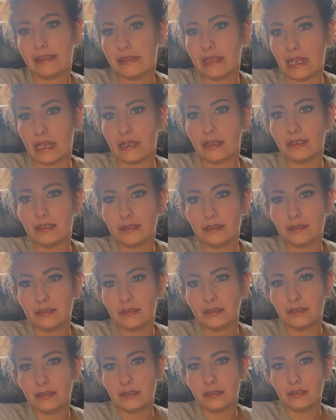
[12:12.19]
thing,
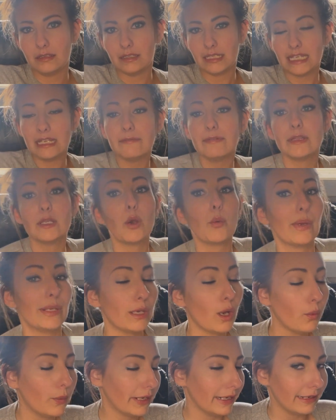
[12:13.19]
even though we
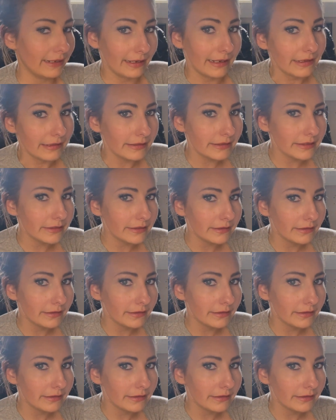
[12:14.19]
know what it is,